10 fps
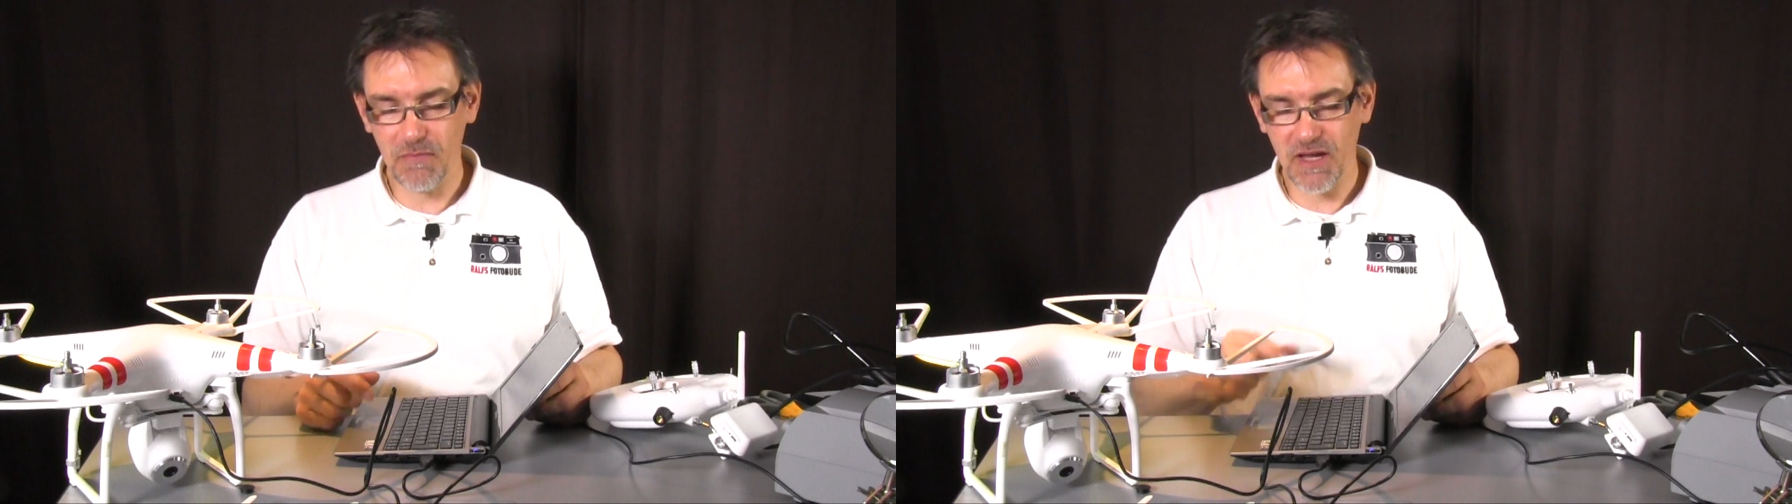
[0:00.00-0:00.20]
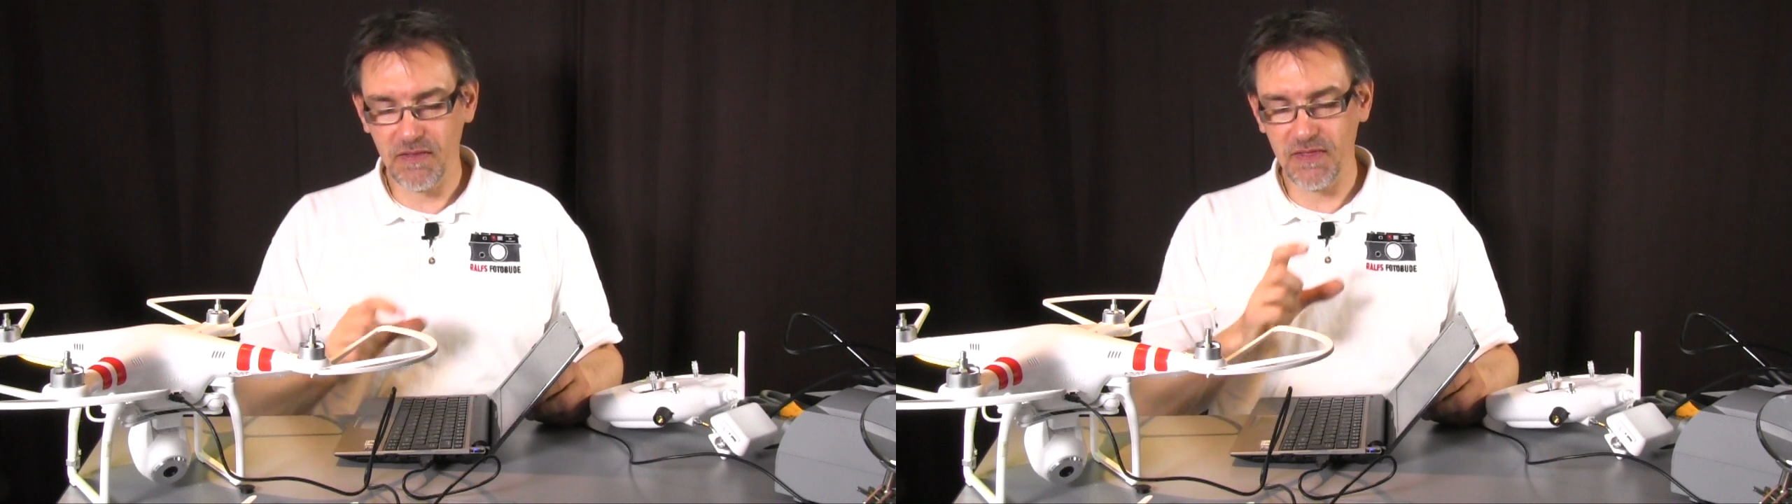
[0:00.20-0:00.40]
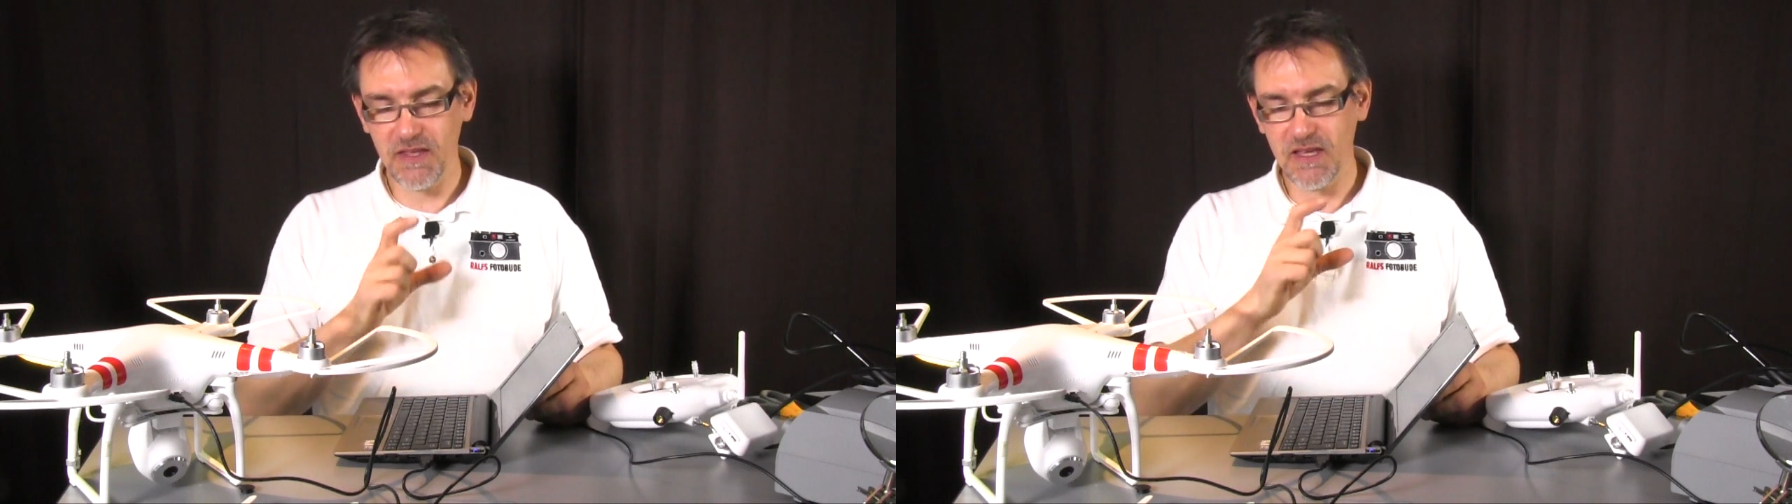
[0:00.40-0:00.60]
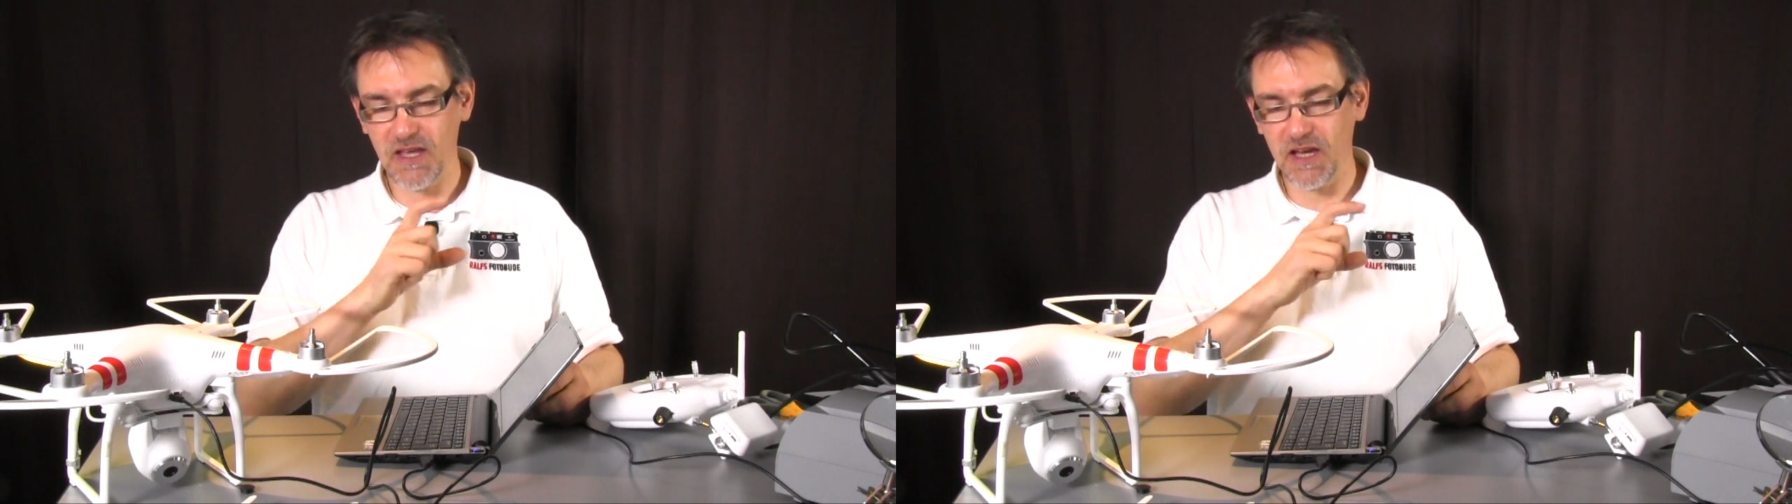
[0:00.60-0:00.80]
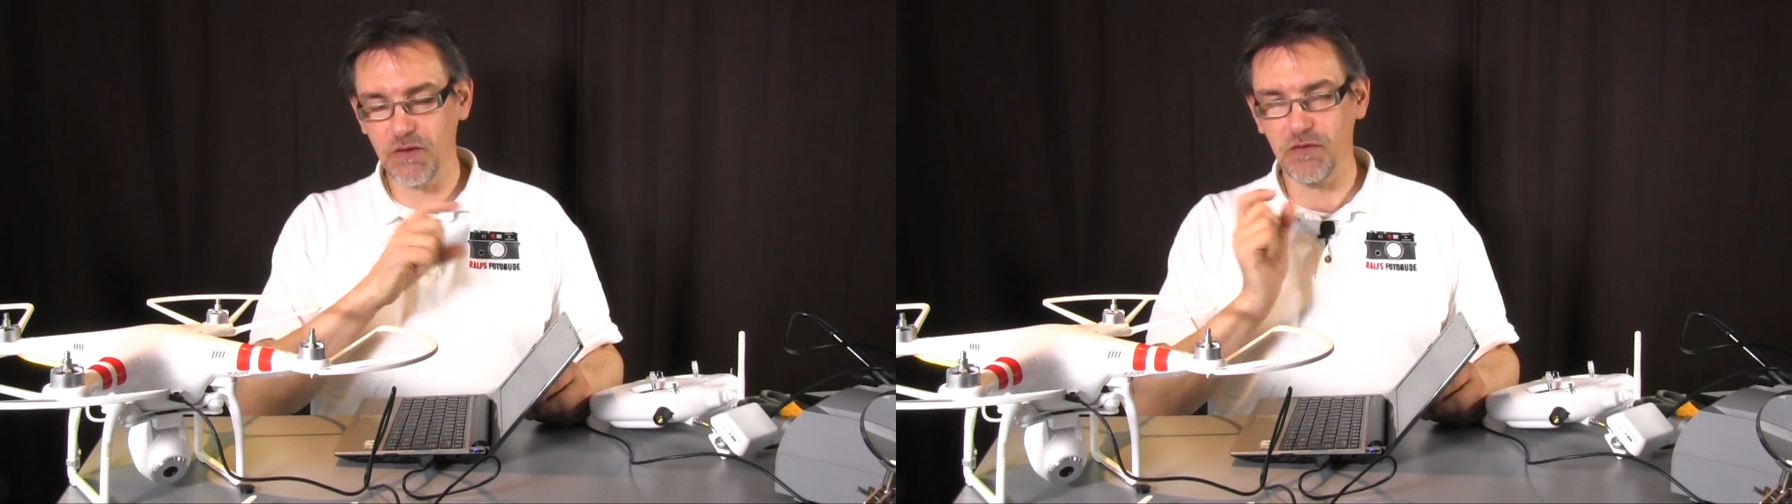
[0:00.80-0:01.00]
in the
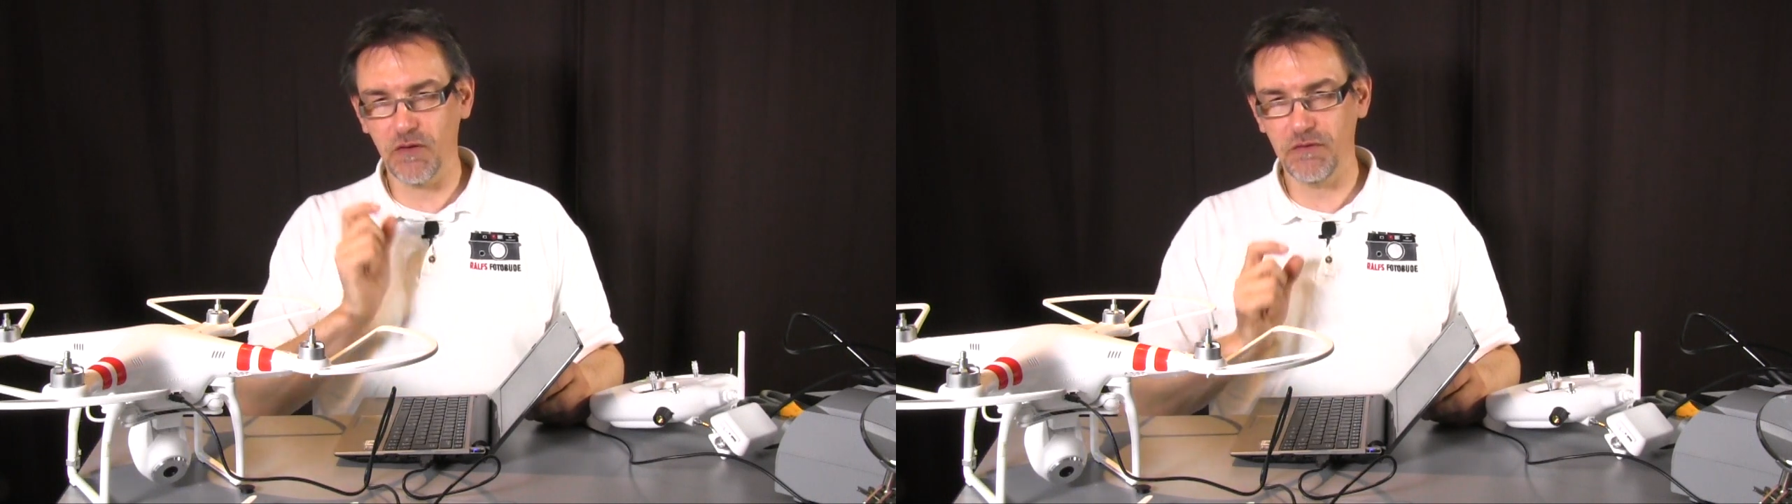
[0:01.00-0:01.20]
info